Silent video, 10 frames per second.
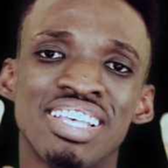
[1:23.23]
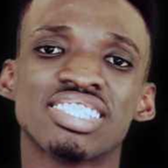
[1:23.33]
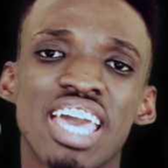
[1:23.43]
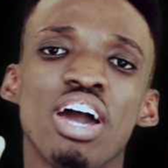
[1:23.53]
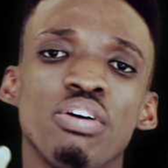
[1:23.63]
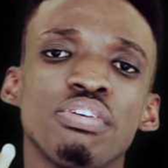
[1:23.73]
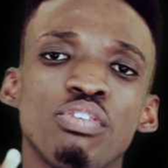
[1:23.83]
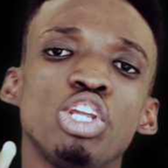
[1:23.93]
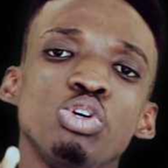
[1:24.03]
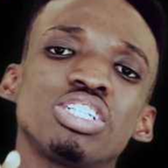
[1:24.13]
The scare of
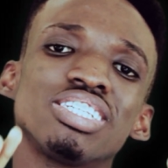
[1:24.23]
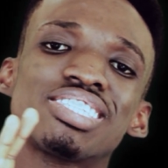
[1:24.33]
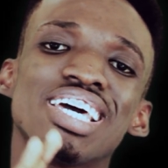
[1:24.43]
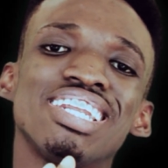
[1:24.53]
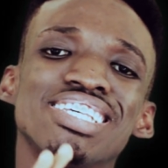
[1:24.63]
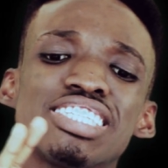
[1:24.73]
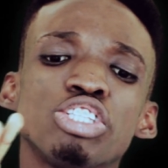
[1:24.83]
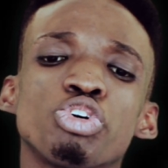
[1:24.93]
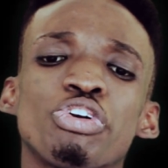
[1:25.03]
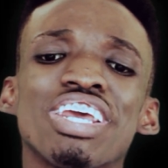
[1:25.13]
evolution's
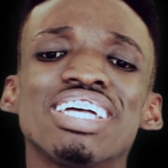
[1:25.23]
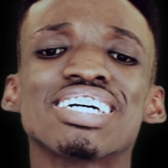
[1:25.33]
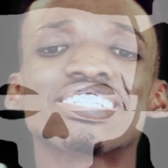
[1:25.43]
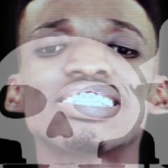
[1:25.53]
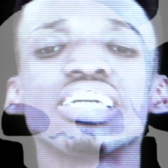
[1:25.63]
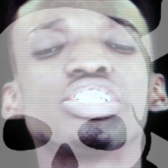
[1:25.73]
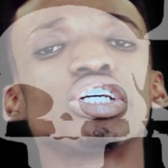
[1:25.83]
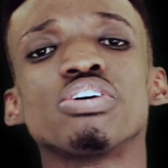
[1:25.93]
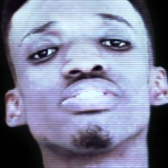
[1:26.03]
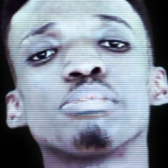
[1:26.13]
tendency to create
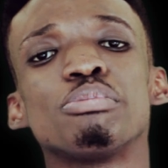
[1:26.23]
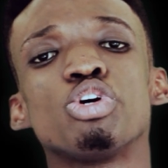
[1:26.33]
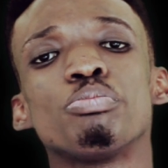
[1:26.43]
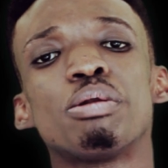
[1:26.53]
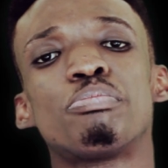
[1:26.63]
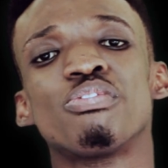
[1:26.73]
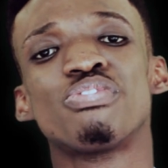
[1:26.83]
extinction of some human